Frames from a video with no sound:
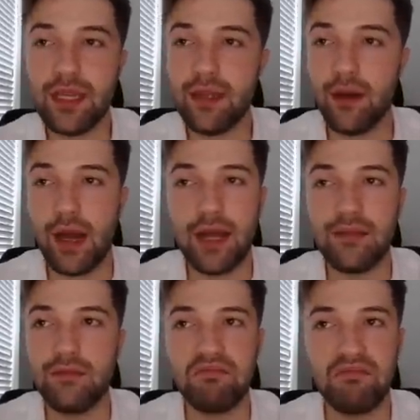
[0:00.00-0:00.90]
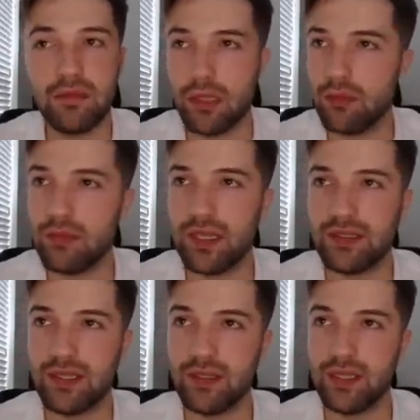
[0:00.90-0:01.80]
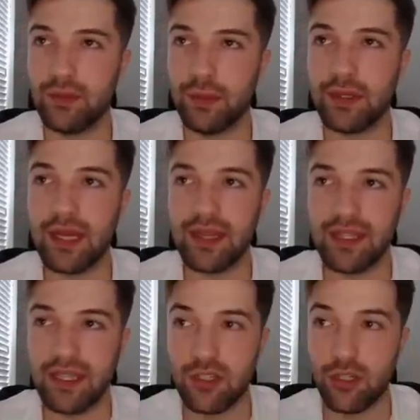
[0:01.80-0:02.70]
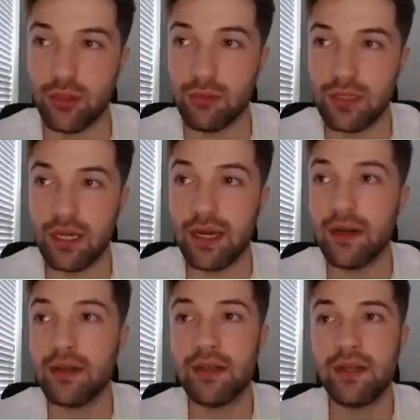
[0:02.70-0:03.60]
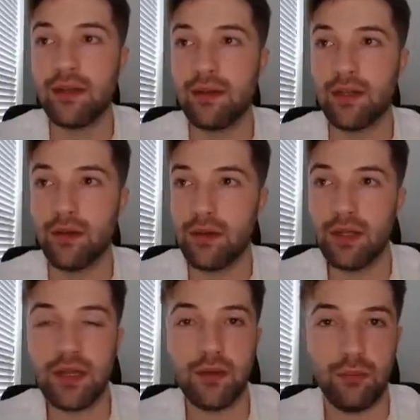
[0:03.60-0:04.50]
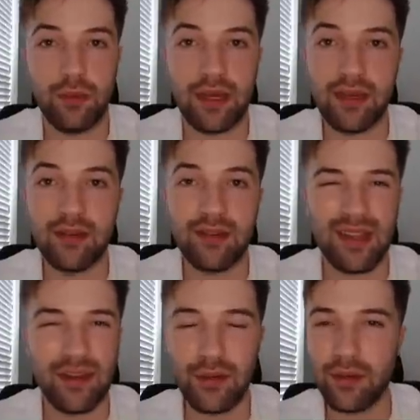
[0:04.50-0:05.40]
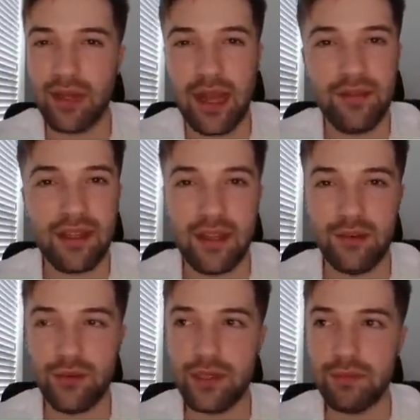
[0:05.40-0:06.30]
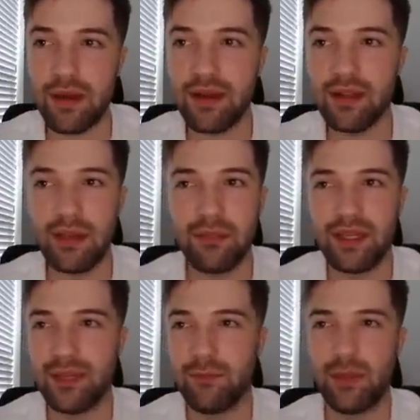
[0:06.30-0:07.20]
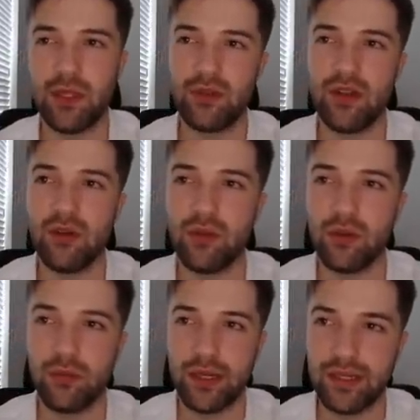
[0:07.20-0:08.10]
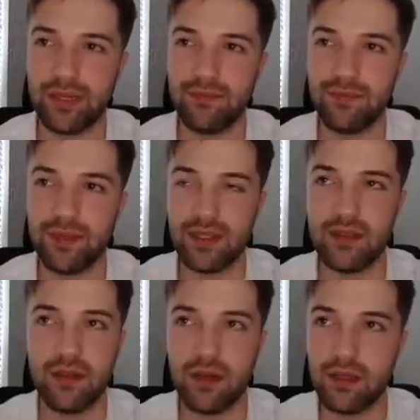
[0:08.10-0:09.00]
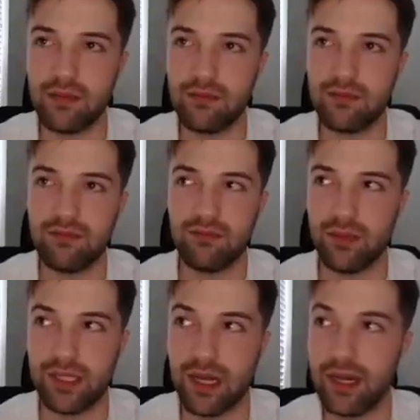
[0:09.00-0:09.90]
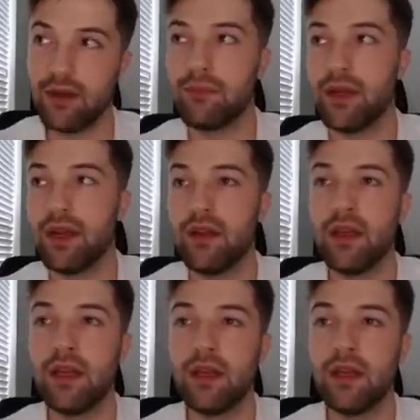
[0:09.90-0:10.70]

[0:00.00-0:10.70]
you know, I don't necessarily agree with that. I think he should retire. You know, you got your ring. Now you're having injuries pile up. Like, there's no real reason to not retire. But